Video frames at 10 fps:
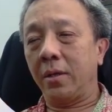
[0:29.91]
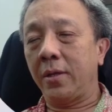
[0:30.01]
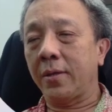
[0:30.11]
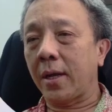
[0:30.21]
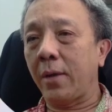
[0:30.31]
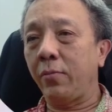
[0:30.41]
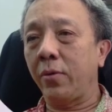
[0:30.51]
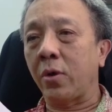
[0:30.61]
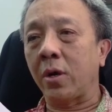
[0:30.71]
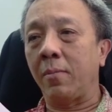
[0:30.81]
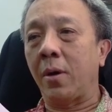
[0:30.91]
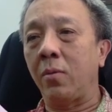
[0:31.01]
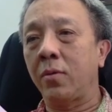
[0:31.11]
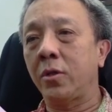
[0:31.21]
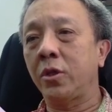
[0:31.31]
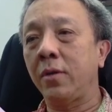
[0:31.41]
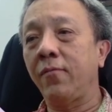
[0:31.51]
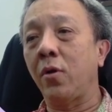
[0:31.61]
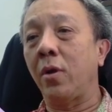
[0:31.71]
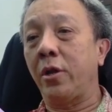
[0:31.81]
This time we'll talk about
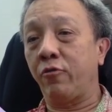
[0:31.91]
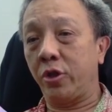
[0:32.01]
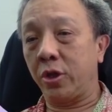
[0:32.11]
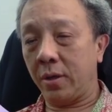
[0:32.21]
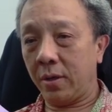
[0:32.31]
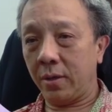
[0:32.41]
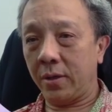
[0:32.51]
searching for literature.